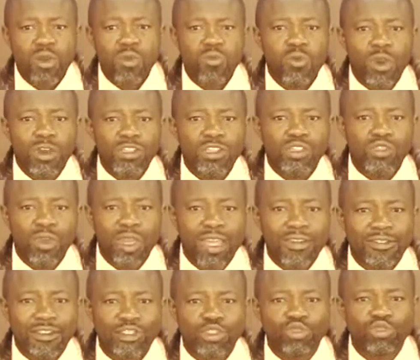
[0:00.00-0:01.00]

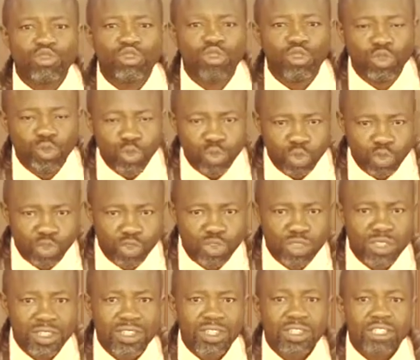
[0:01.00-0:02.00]
Whatsoever you loose,
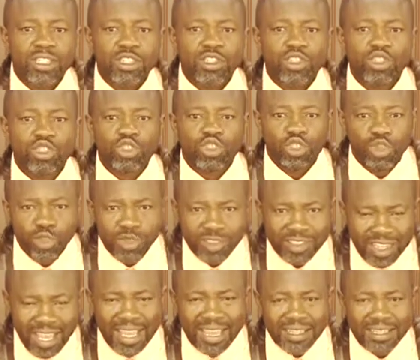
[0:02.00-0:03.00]
you
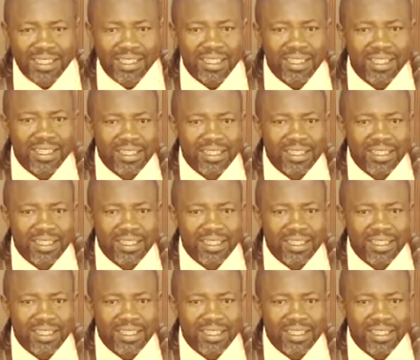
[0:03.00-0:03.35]
say it.